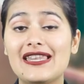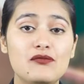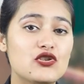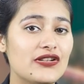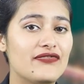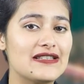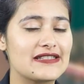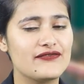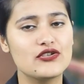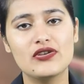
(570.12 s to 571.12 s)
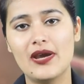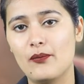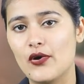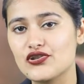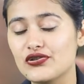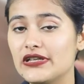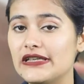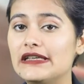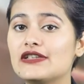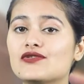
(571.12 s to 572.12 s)
then mutual funds gives you the
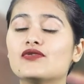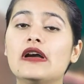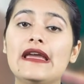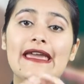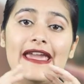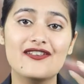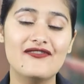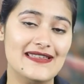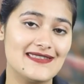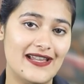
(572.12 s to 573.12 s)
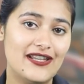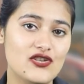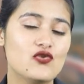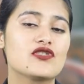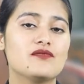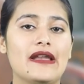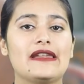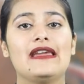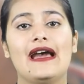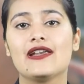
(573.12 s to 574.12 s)
opportunity to invest that huge
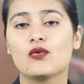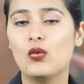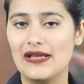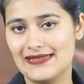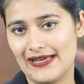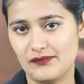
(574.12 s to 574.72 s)
money at one